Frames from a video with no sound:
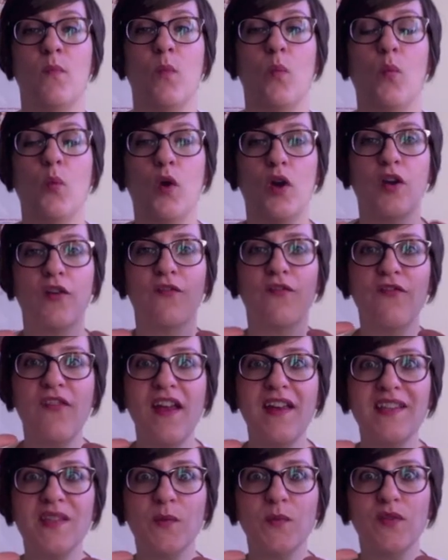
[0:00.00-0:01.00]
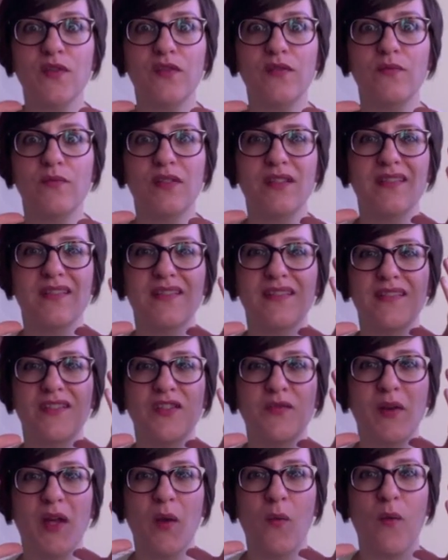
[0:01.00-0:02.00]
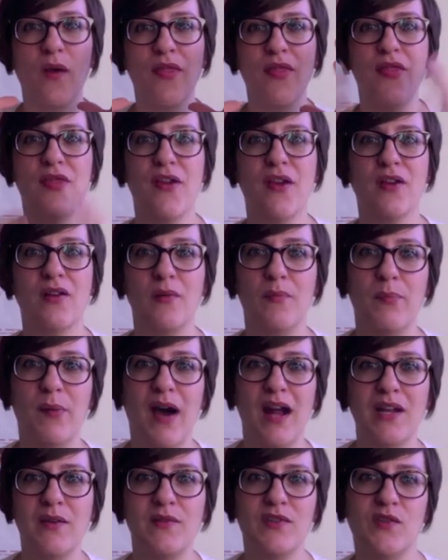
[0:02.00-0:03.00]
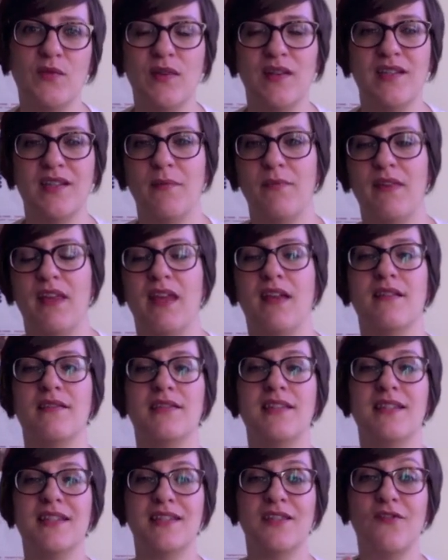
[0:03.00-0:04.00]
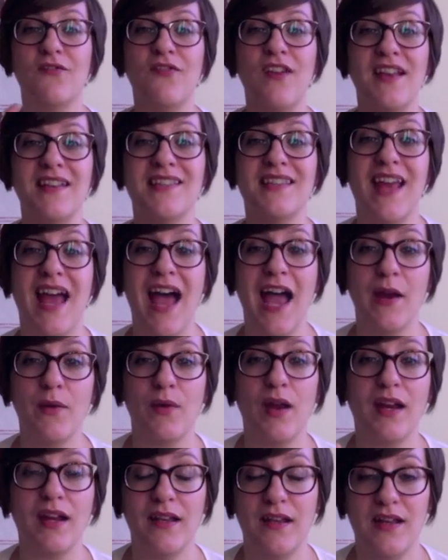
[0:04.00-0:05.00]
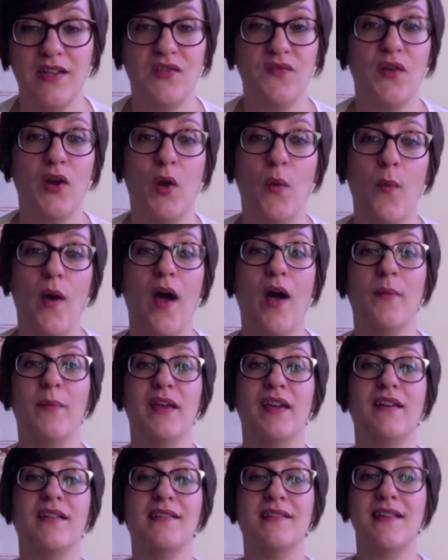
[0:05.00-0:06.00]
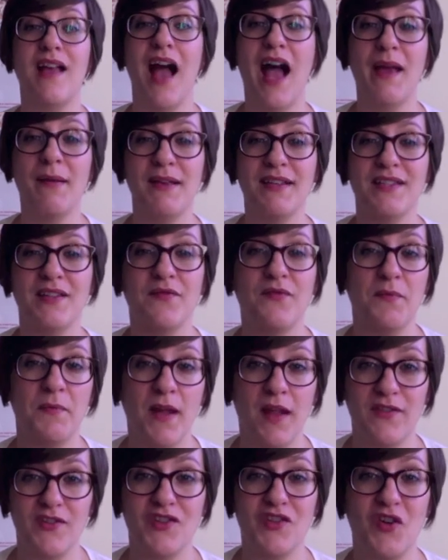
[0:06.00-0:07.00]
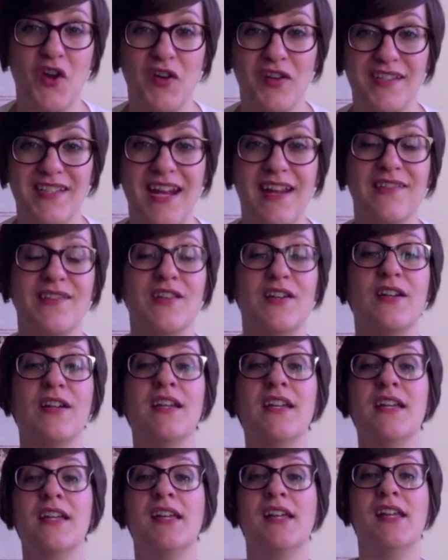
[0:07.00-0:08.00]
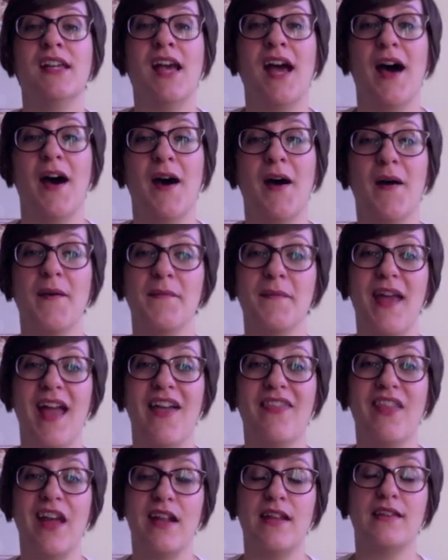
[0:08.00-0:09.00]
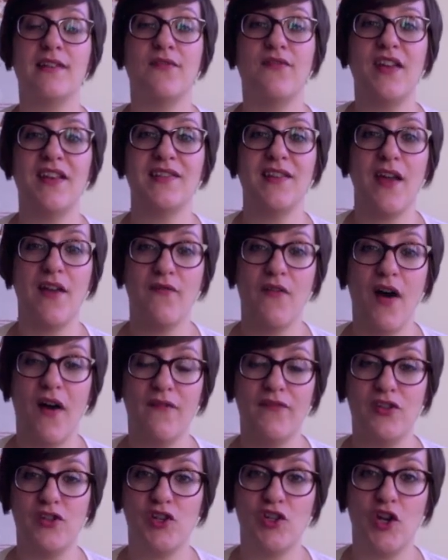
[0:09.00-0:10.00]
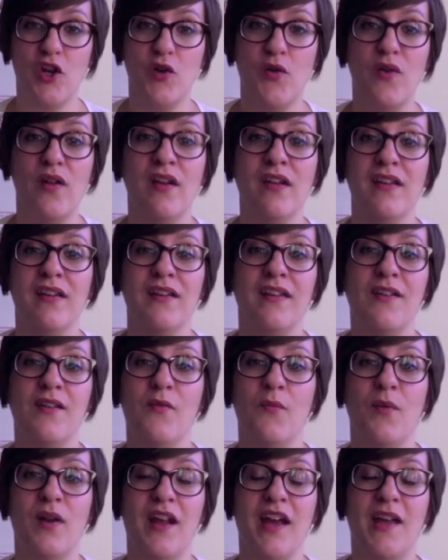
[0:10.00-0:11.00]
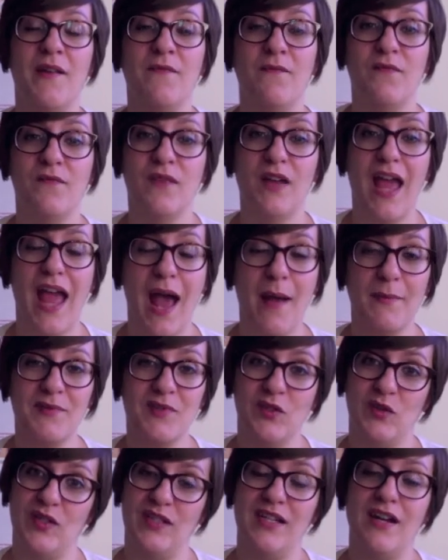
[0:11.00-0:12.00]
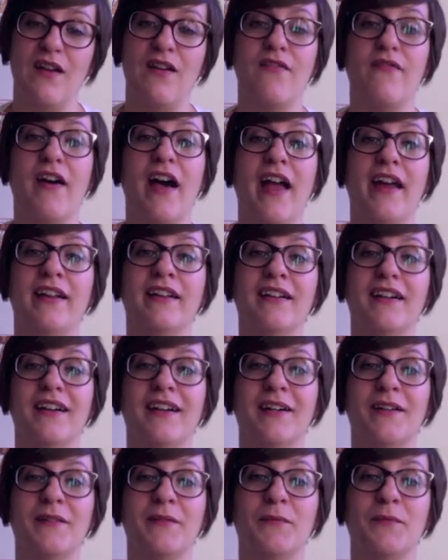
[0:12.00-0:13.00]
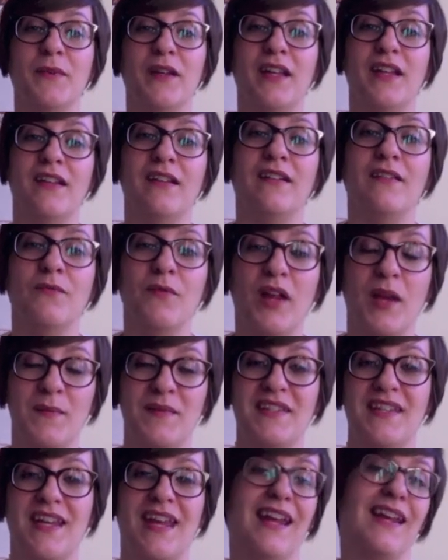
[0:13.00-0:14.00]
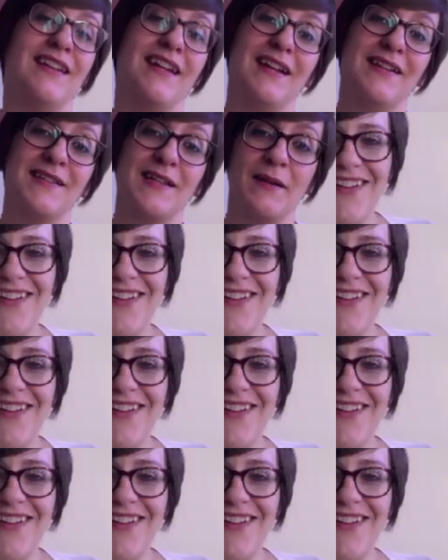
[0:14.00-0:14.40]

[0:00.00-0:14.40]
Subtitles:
where her face was doing one thing and her body was doing something else. It's the face that I recognize very well because I myself am not the strongest dancer, and that is a face I have often shown when I'm absolutely terrified while I'm singing and dancing.